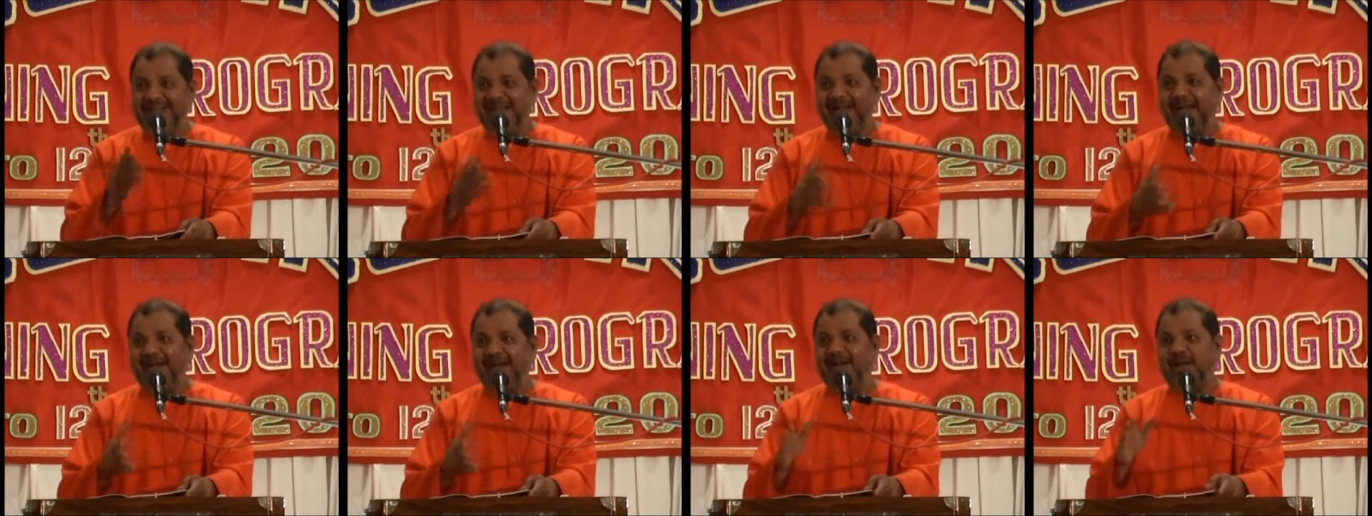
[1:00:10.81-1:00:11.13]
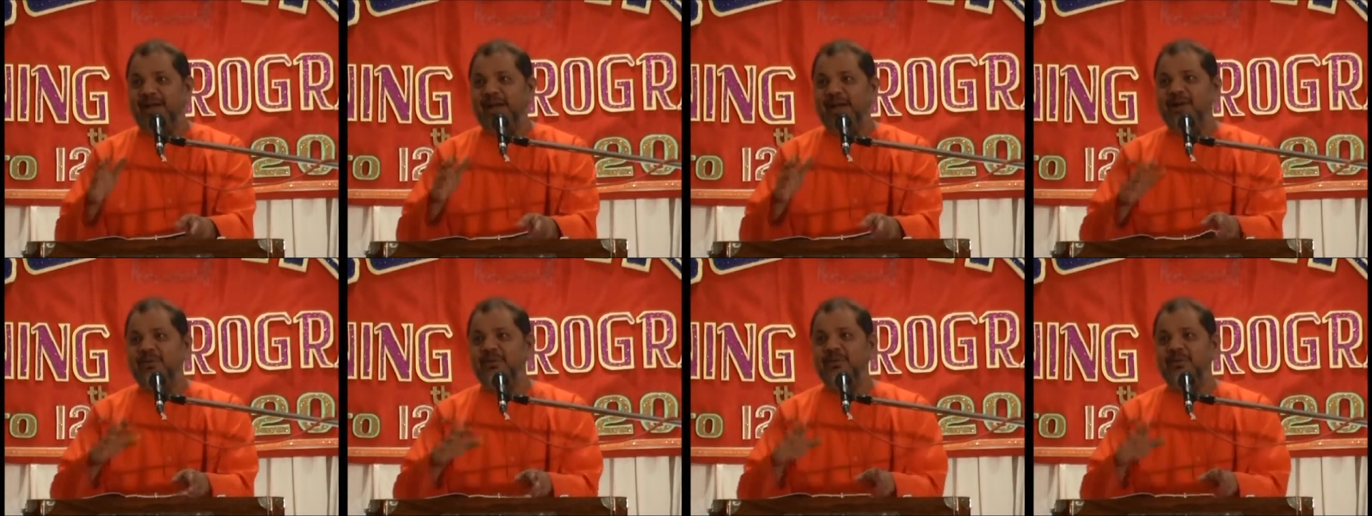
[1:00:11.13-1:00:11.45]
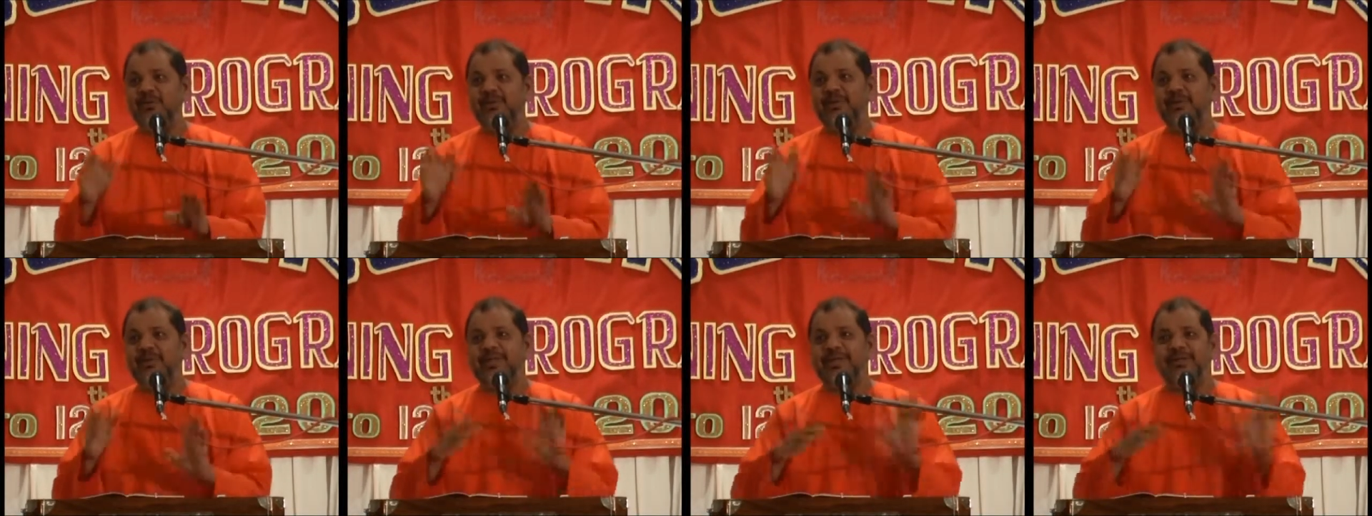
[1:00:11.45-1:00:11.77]
and how
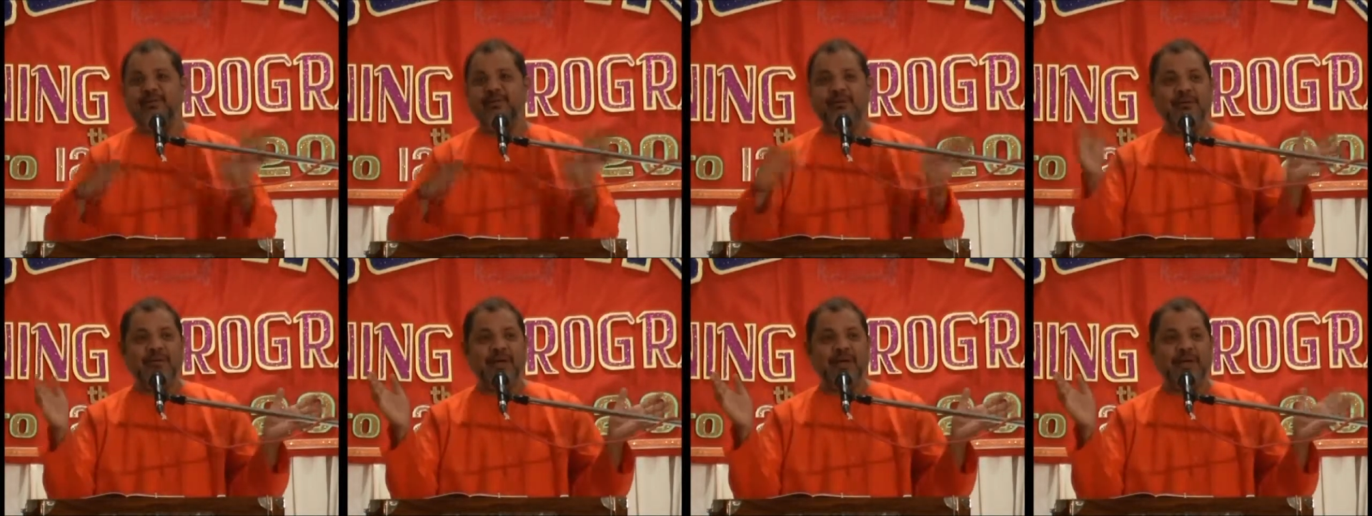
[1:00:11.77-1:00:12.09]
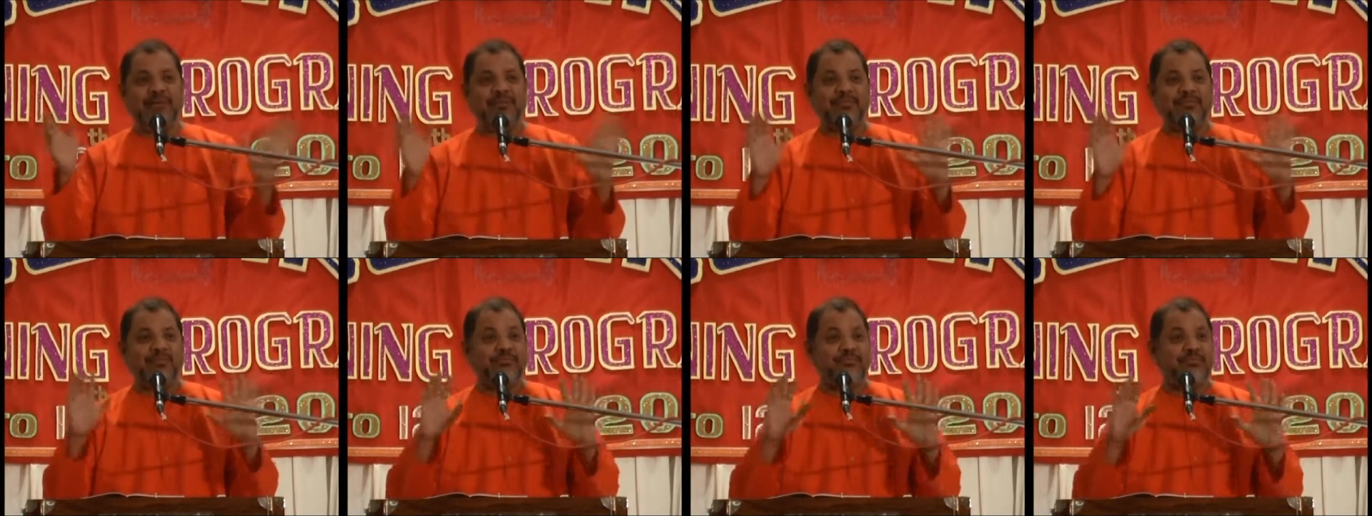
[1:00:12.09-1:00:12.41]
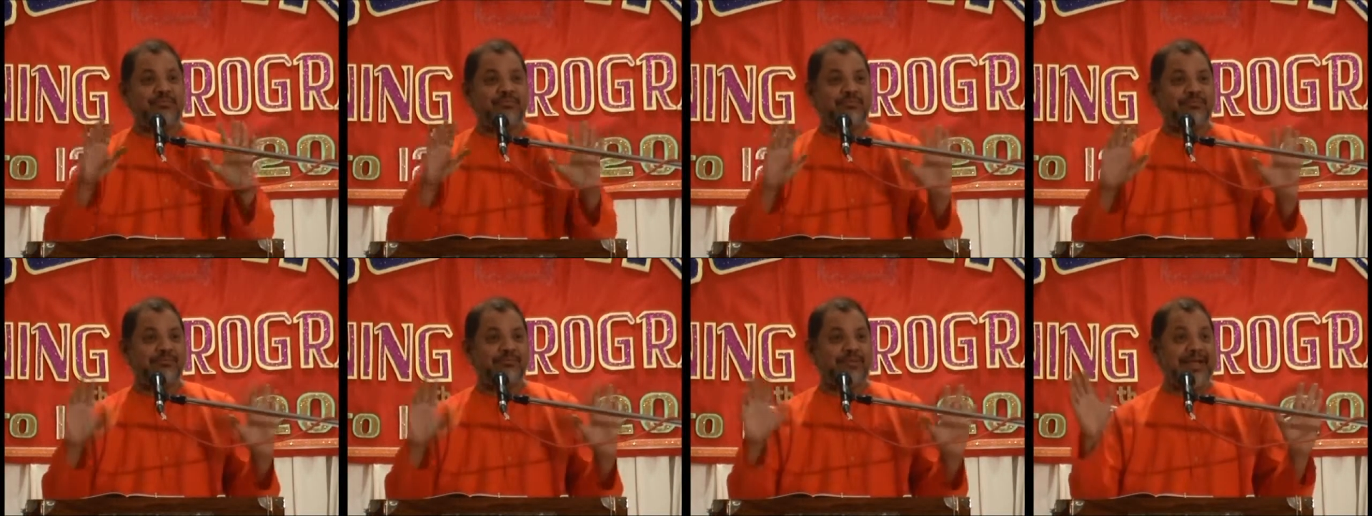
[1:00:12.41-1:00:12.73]
every time you are
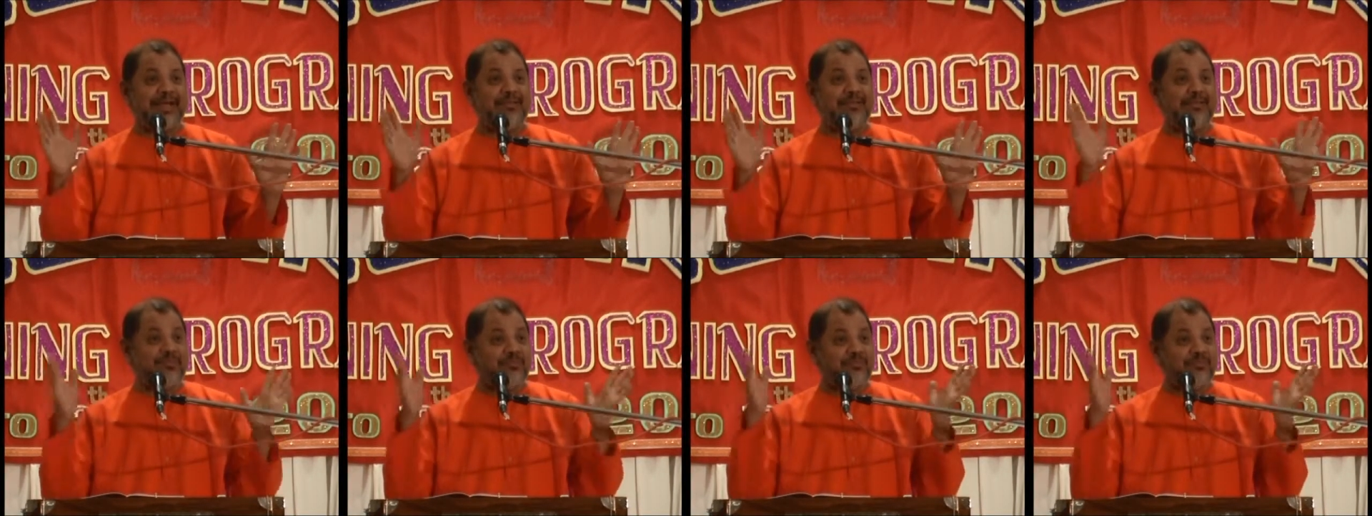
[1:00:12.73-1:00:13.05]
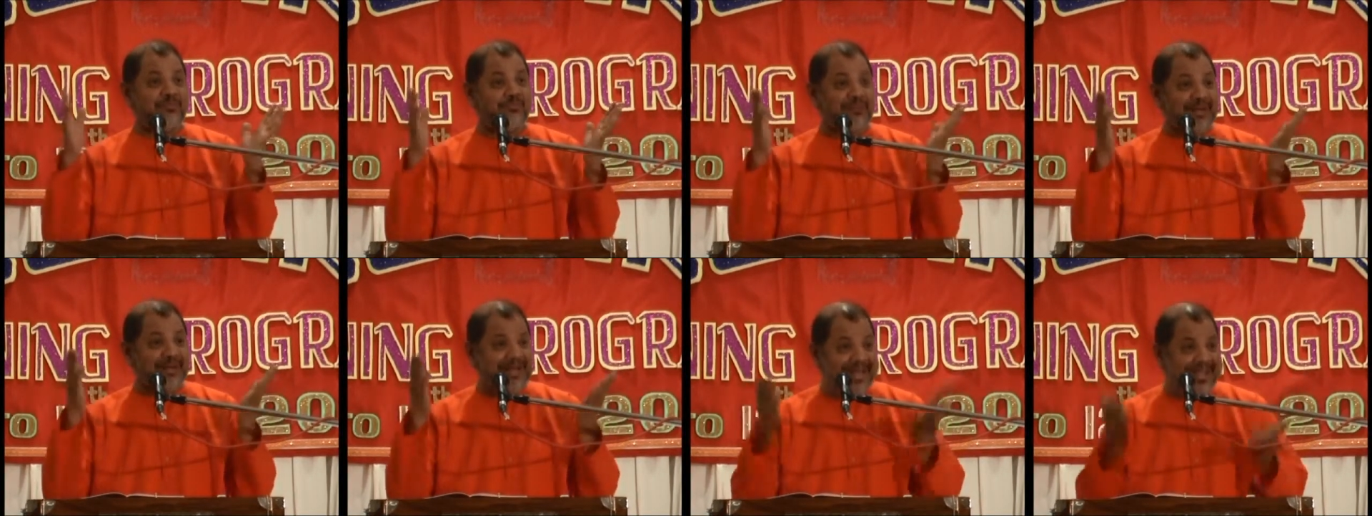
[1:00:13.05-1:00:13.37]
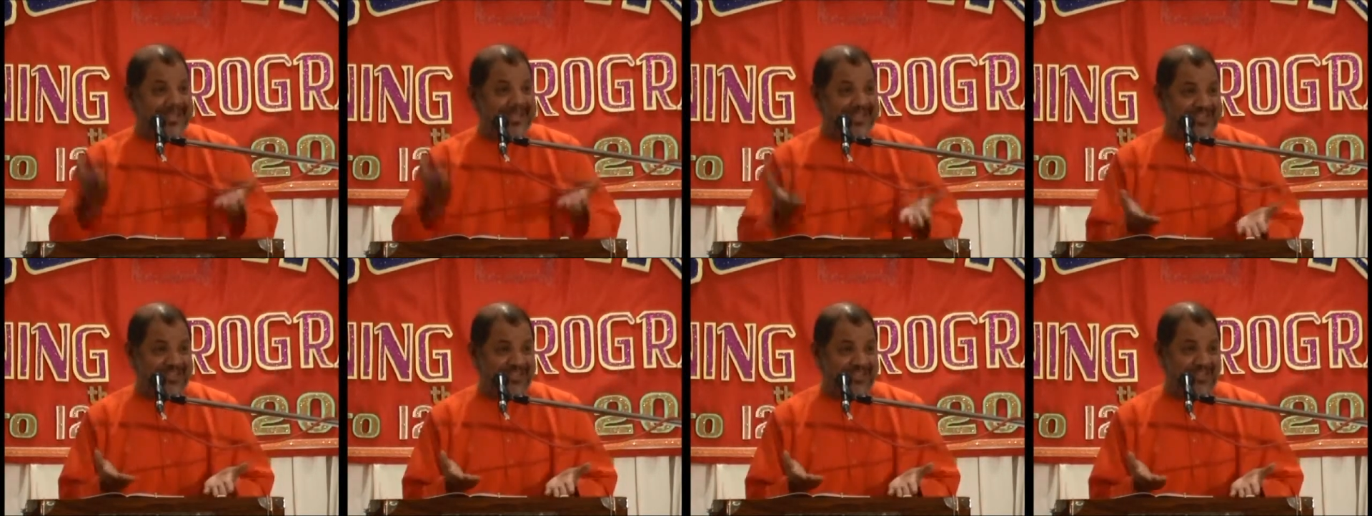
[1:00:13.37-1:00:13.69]
kept
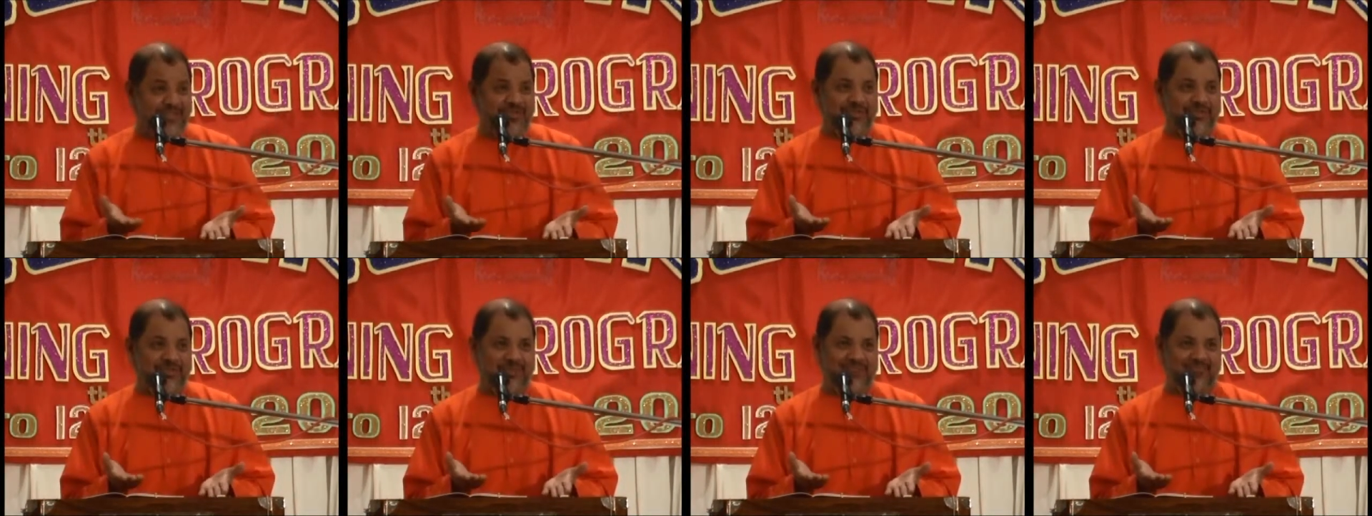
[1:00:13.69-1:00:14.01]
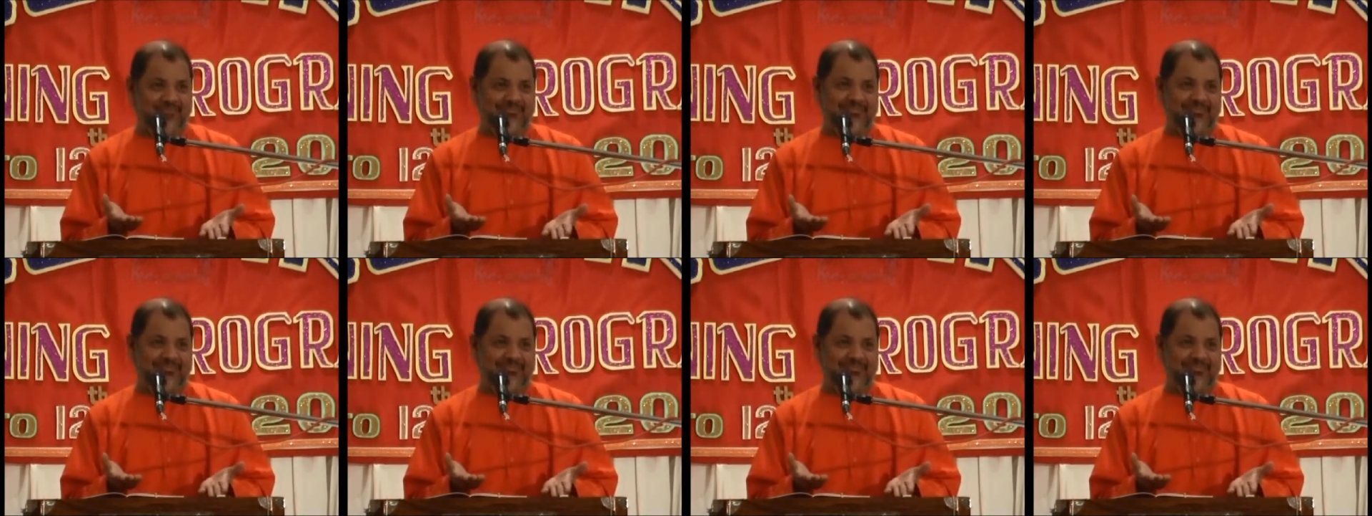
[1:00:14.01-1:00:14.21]
fresh.